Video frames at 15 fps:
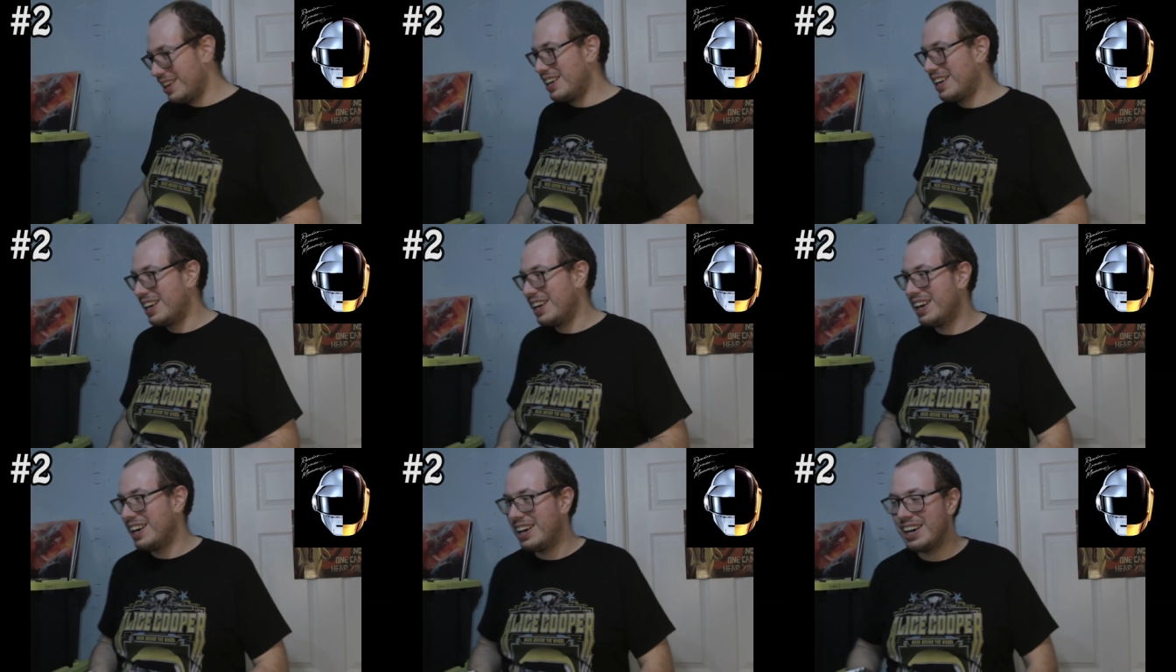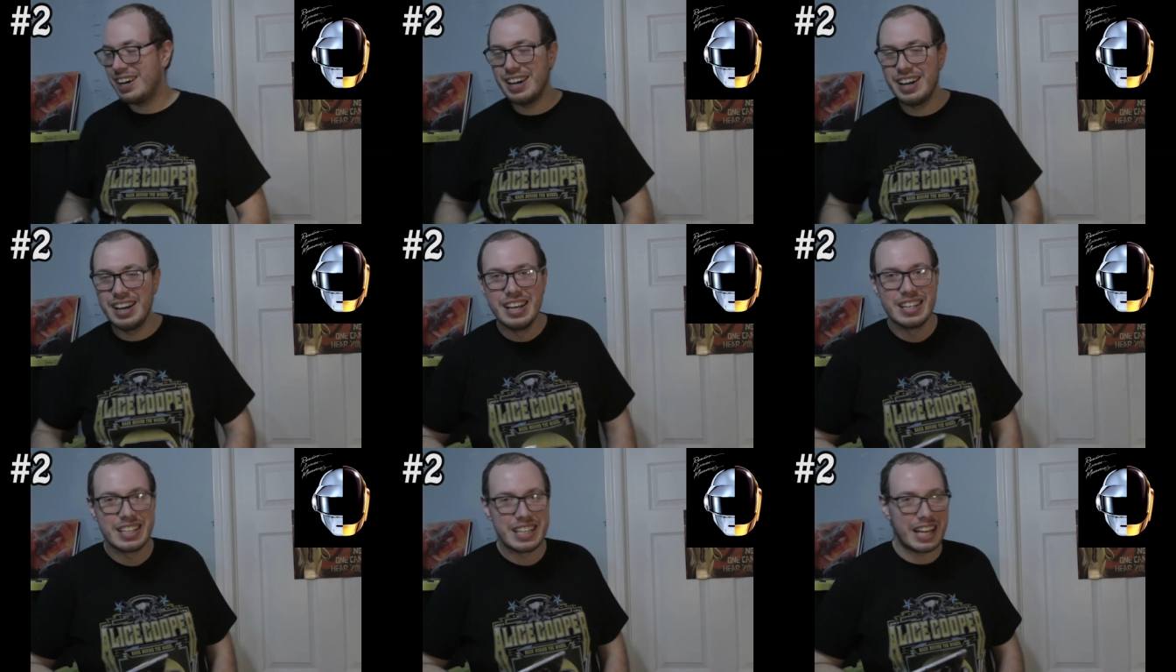
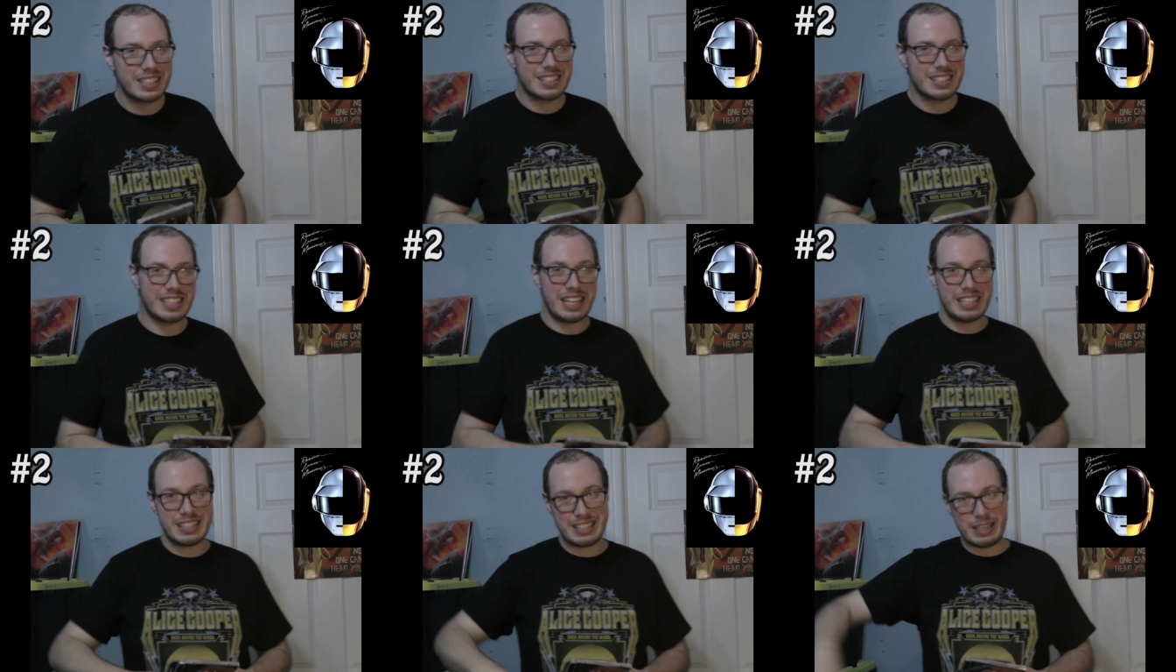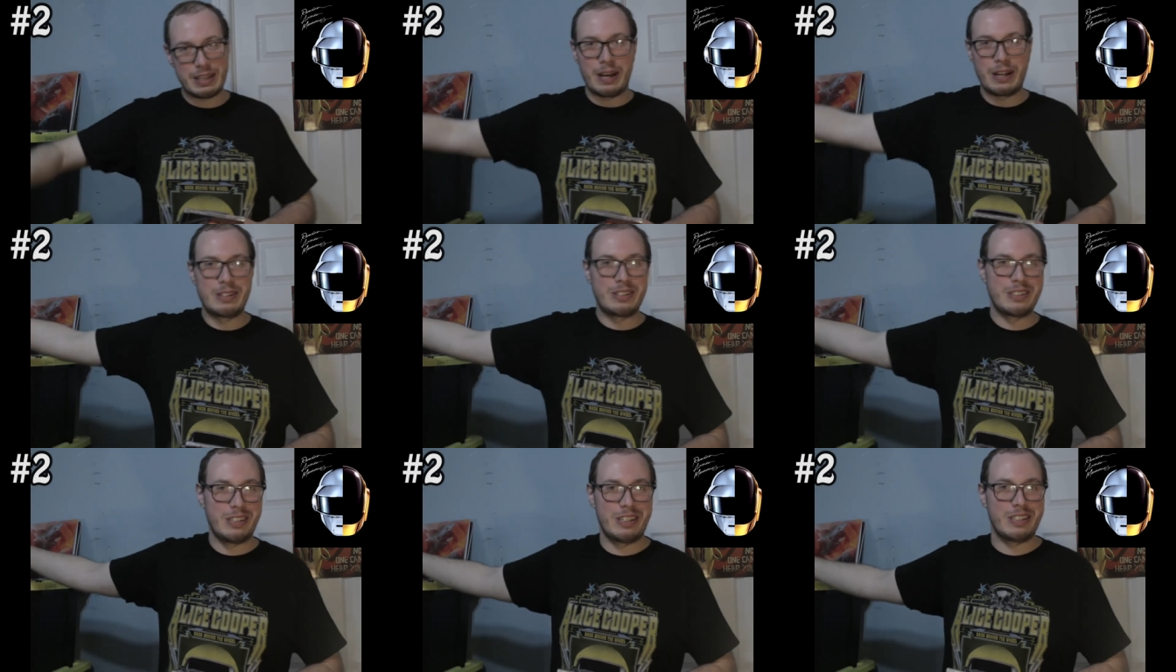that's that's another
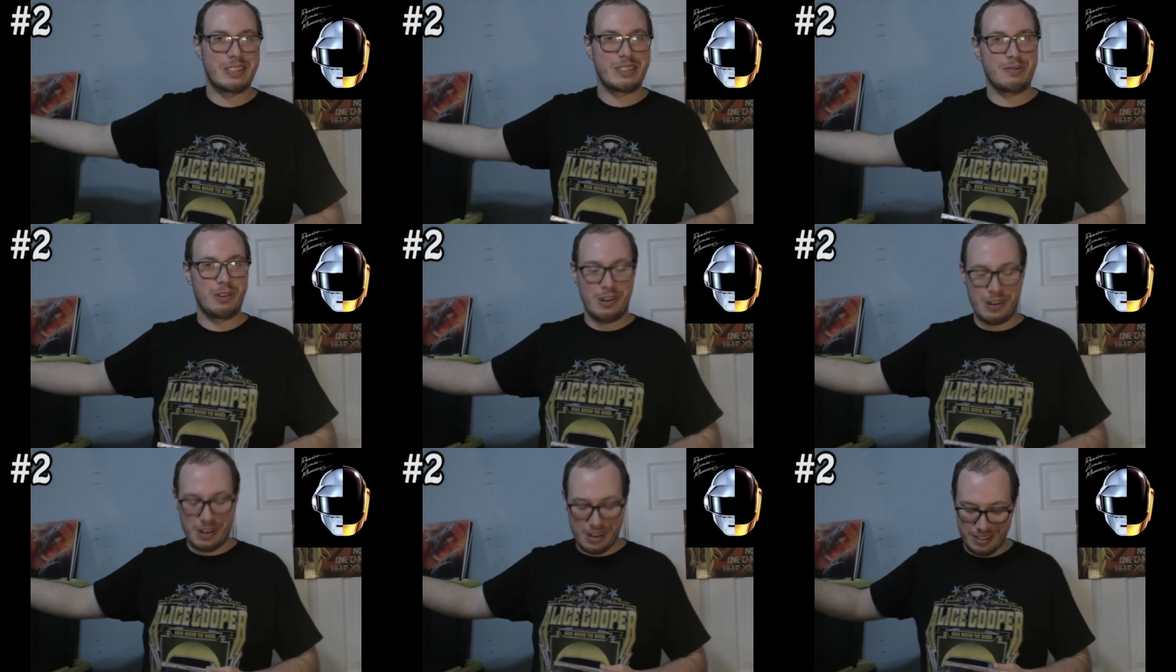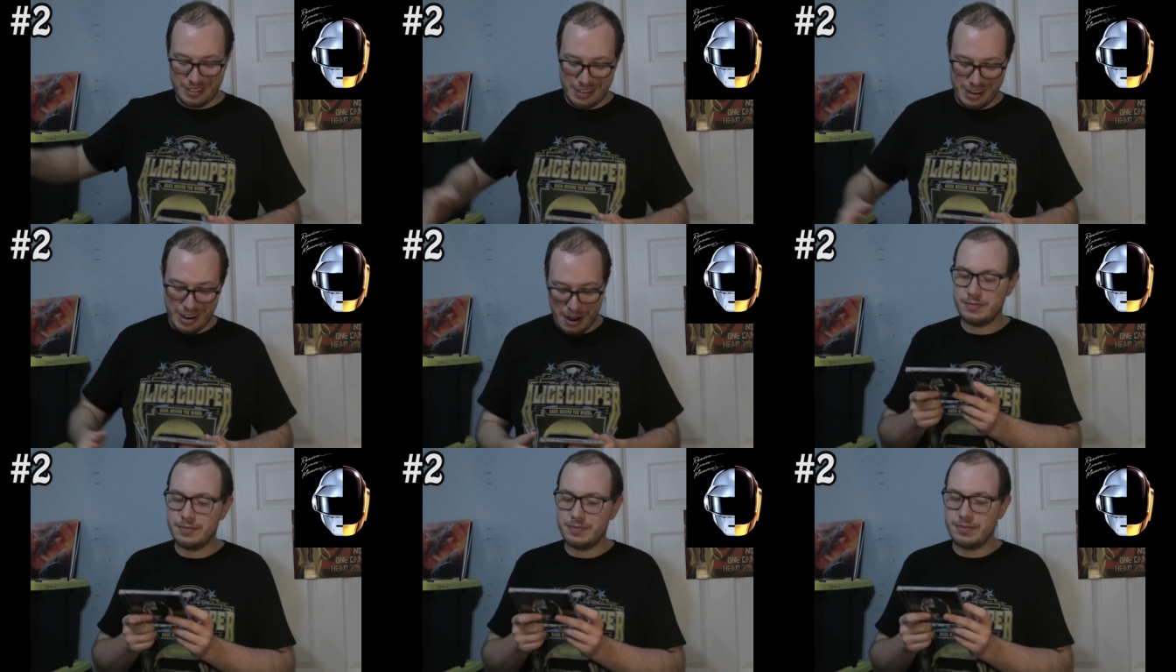list for another
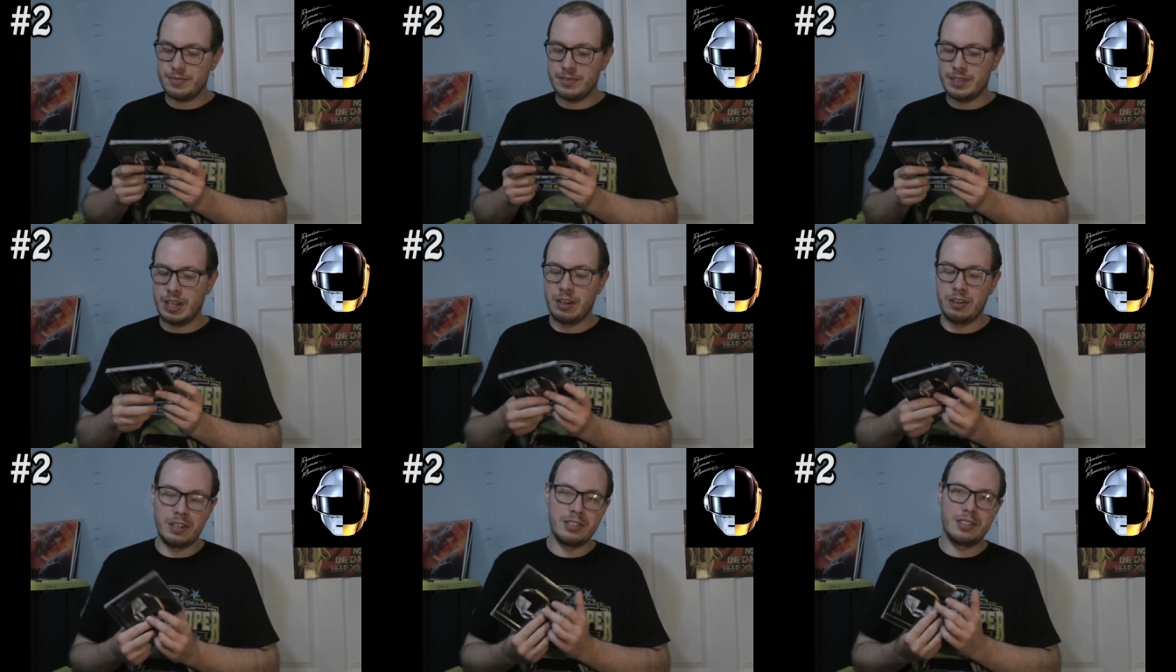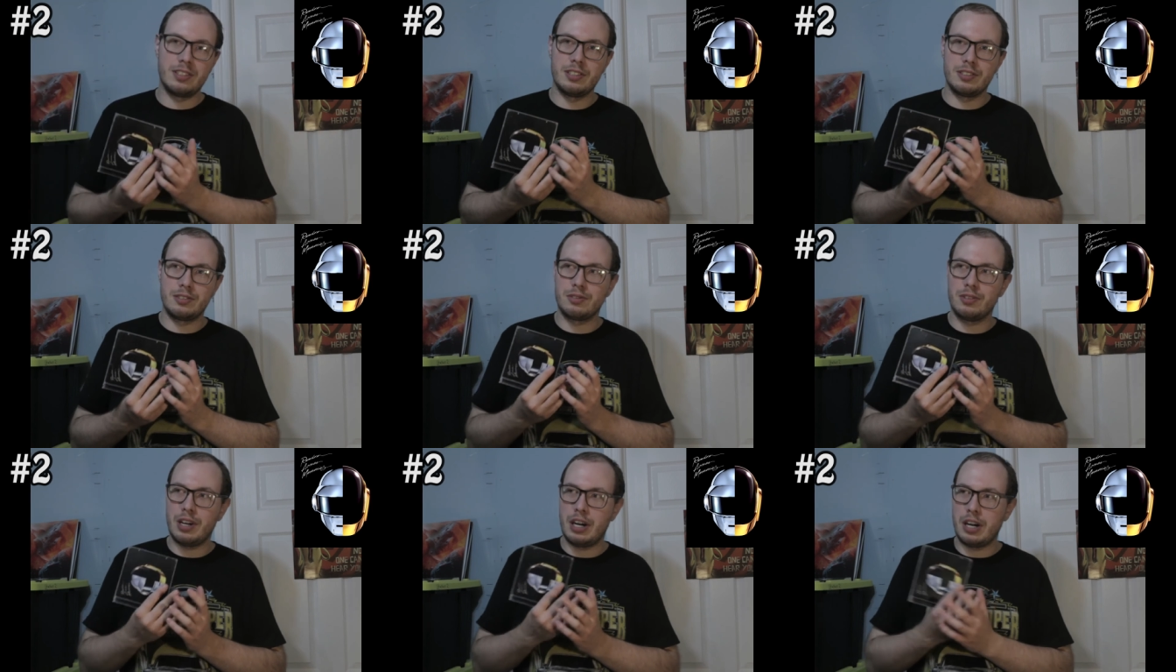time. Oh, Instant
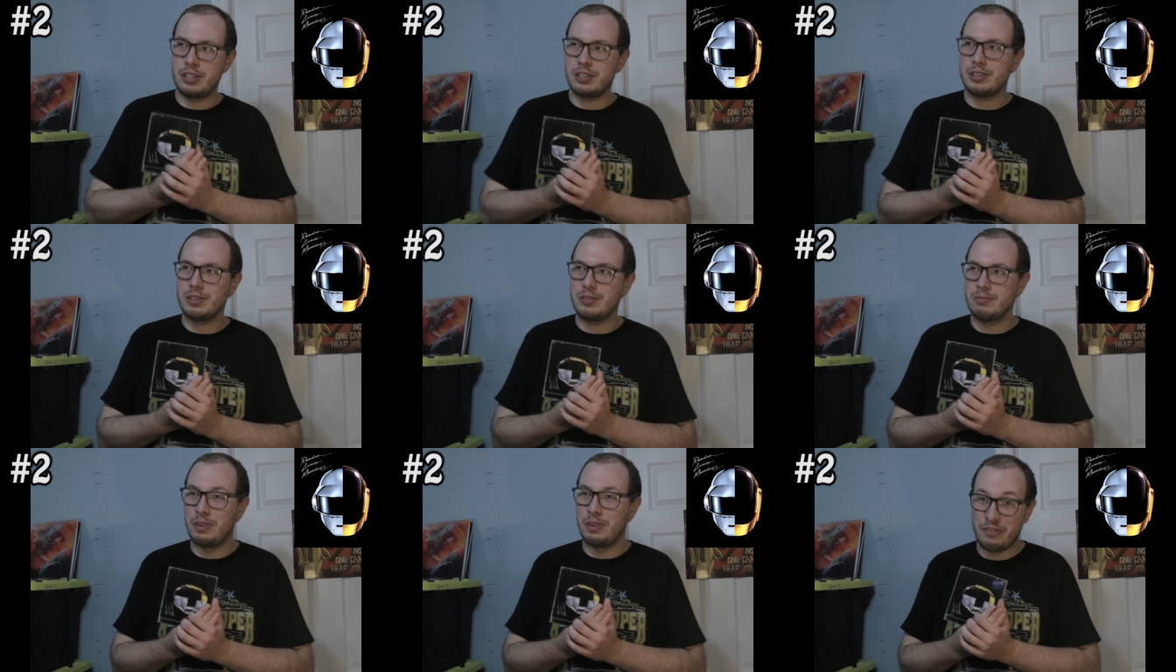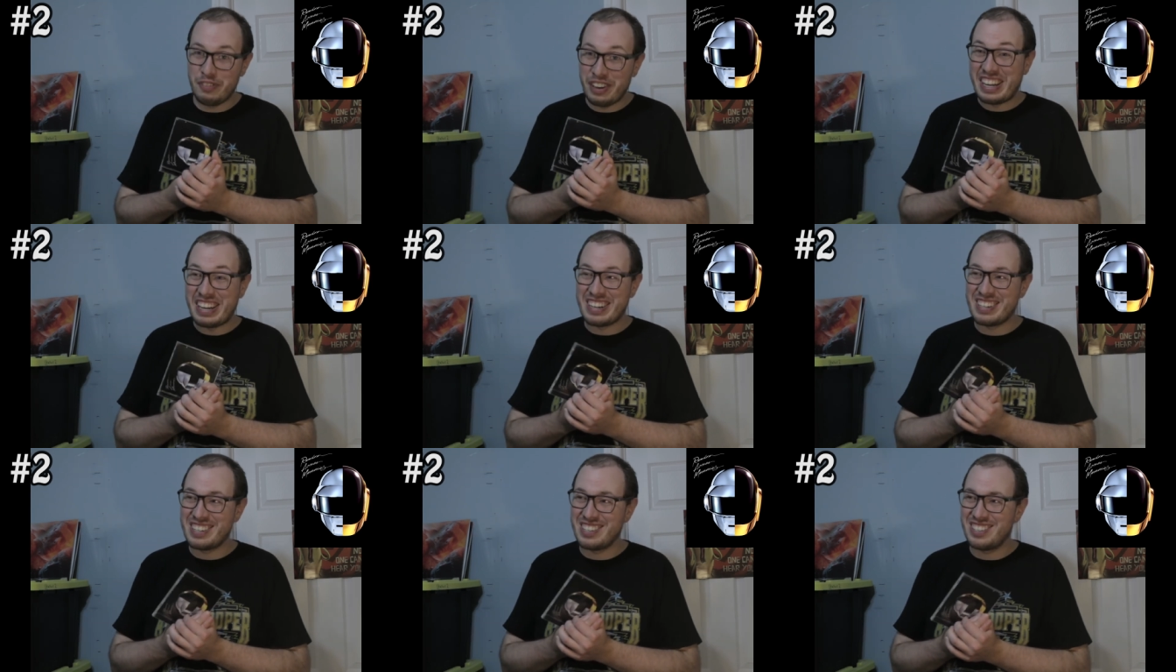Crush,
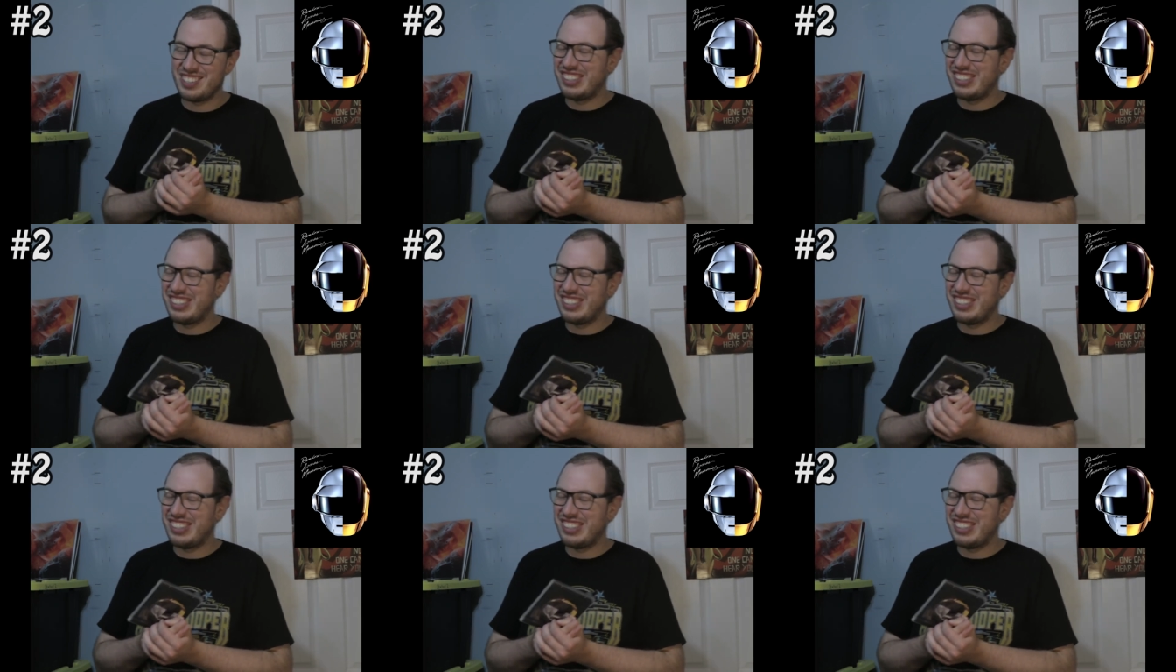Within. Oh.